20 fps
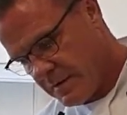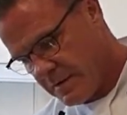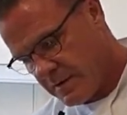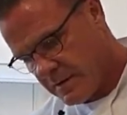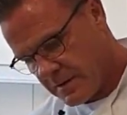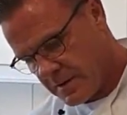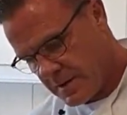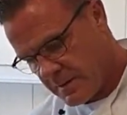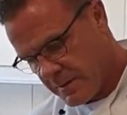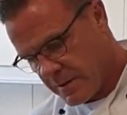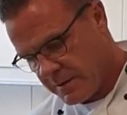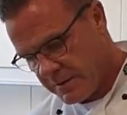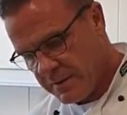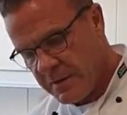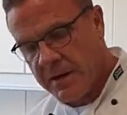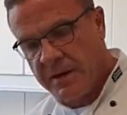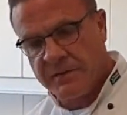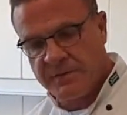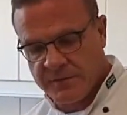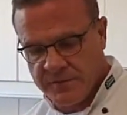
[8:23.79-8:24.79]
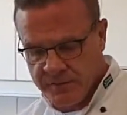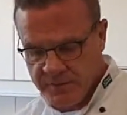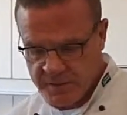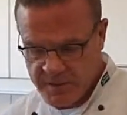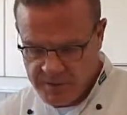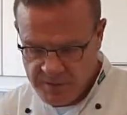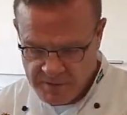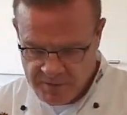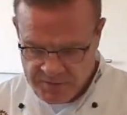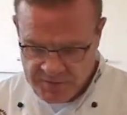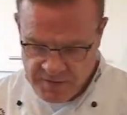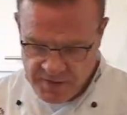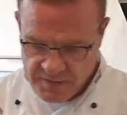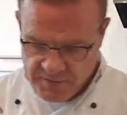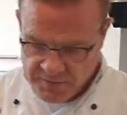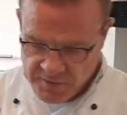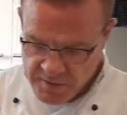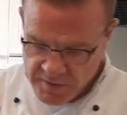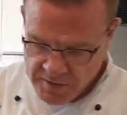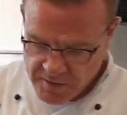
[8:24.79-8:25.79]
It's not nice, as you can hear it
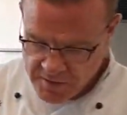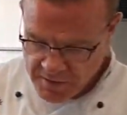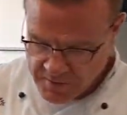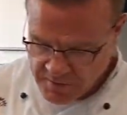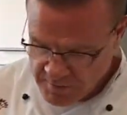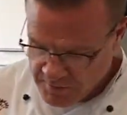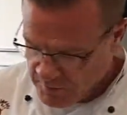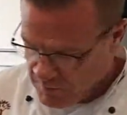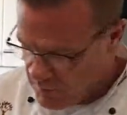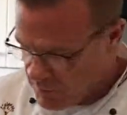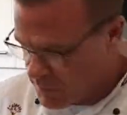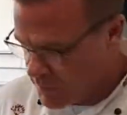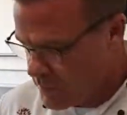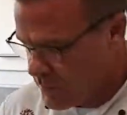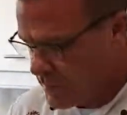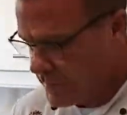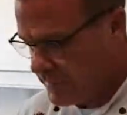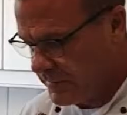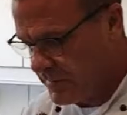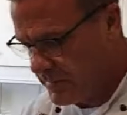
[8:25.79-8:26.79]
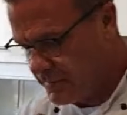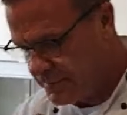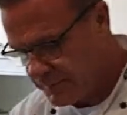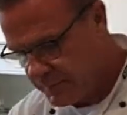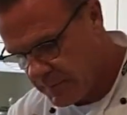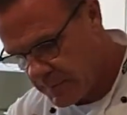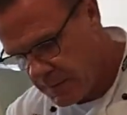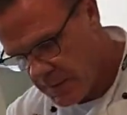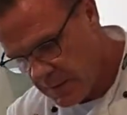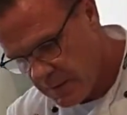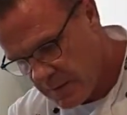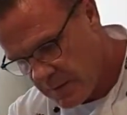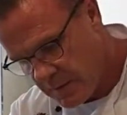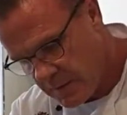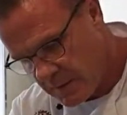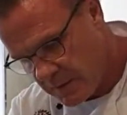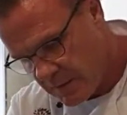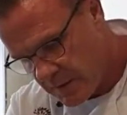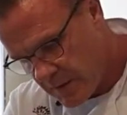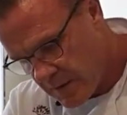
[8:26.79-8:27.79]
sounds hollow, more cooked,
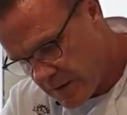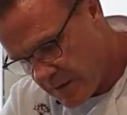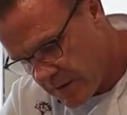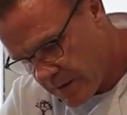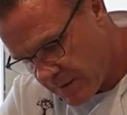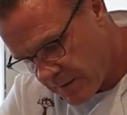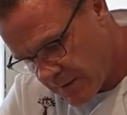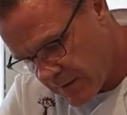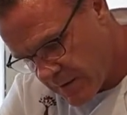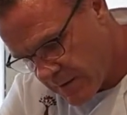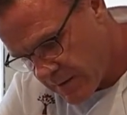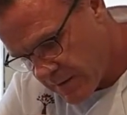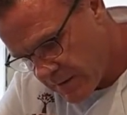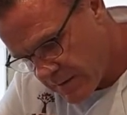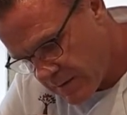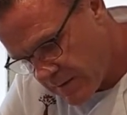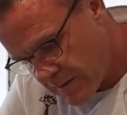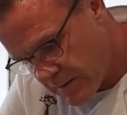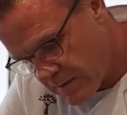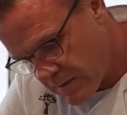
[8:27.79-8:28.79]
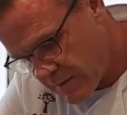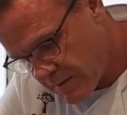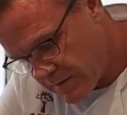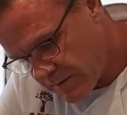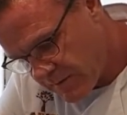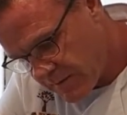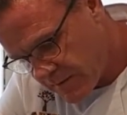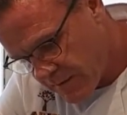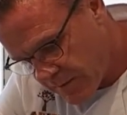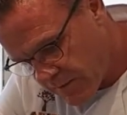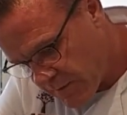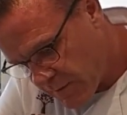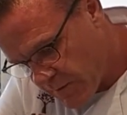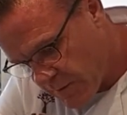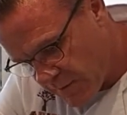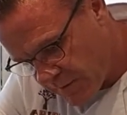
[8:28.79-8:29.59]
and it's